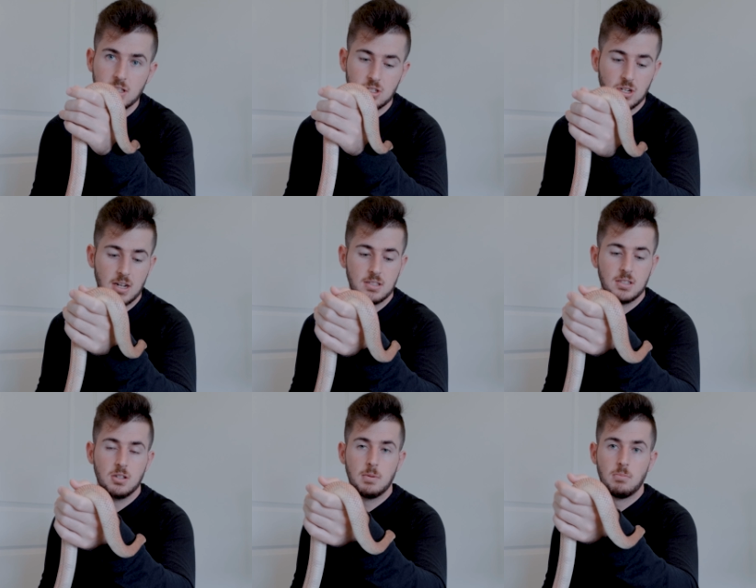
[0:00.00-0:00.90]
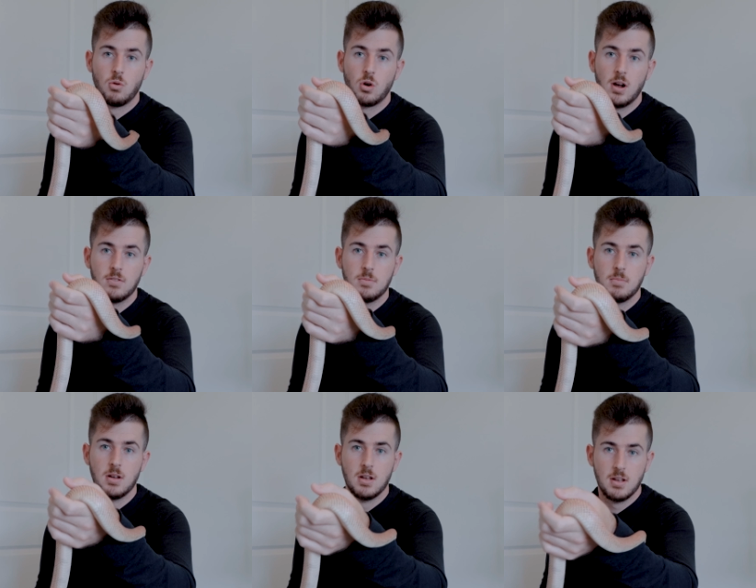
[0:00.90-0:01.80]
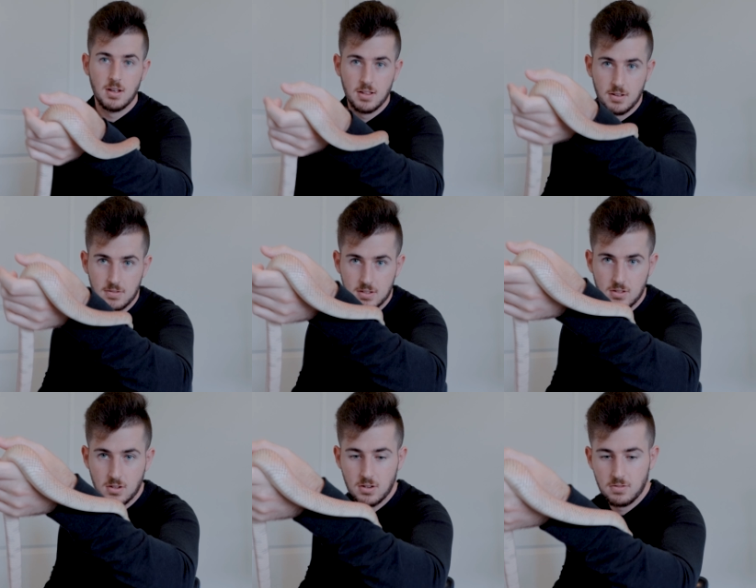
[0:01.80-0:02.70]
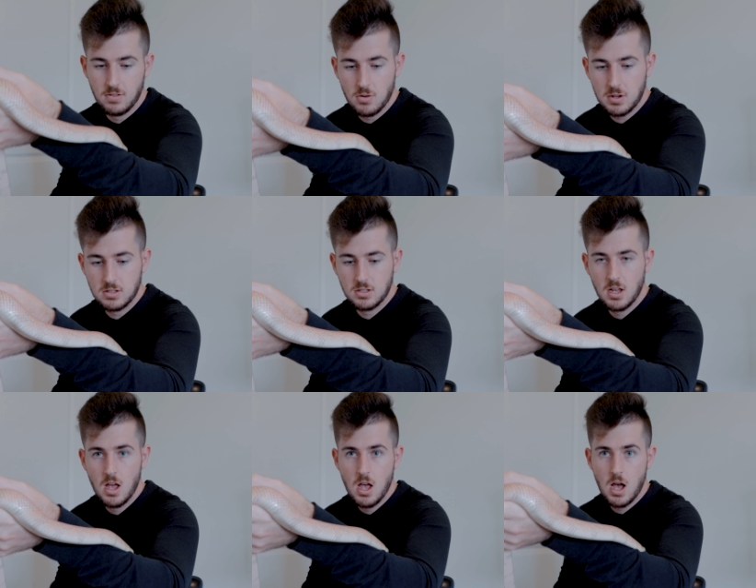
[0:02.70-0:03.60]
I'll let you guys see a little bit more of him. if it's going to focus.